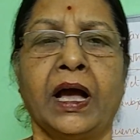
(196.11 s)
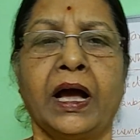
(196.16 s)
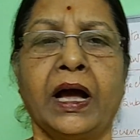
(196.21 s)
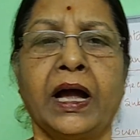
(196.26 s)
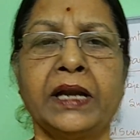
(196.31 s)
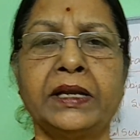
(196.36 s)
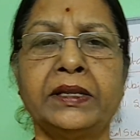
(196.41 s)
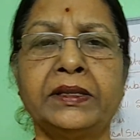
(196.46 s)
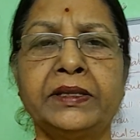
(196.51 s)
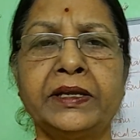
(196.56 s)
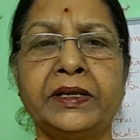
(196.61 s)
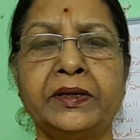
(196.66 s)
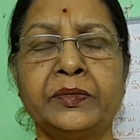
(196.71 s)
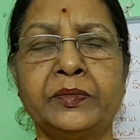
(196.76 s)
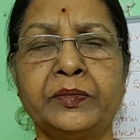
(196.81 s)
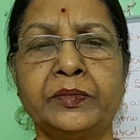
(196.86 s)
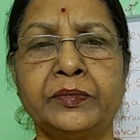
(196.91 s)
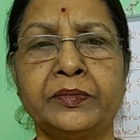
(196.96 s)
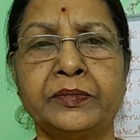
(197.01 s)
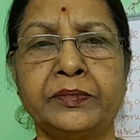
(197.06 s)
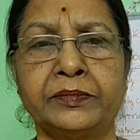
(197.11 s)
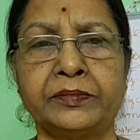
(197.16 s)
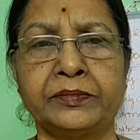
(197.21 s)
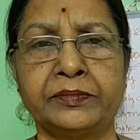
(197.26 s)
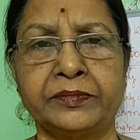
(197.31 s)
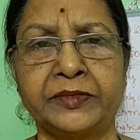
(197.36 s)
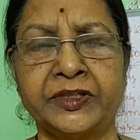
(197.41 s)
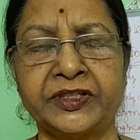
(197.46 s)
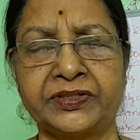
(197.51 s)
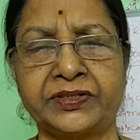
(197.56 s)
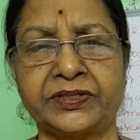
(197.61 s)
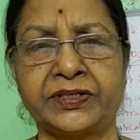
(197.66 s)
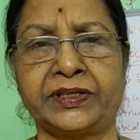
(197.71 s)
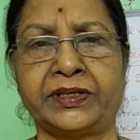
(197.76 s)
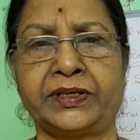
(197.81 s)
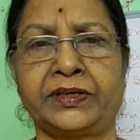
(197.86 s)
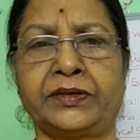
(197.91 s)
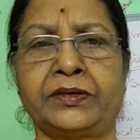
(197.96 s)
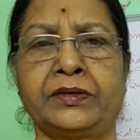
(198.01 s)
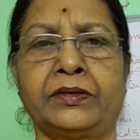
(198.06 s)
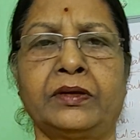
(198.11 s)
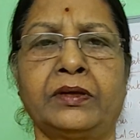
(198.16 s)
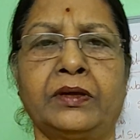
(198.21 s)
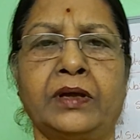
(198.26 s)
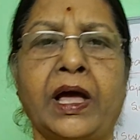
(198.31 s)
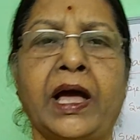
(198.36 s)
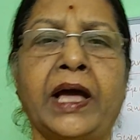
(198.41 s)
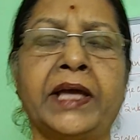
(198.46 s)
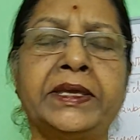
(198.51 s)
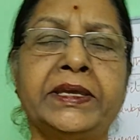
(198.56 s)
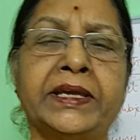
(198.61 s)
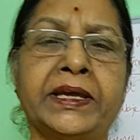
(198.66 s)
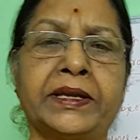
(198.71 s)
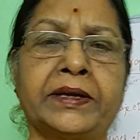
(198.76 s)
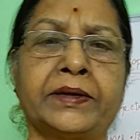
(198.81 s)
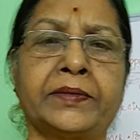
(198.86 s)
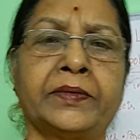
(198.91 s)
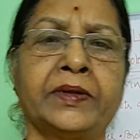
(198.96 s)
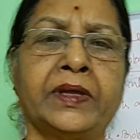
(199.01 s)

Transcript: And then Mr. Iyer.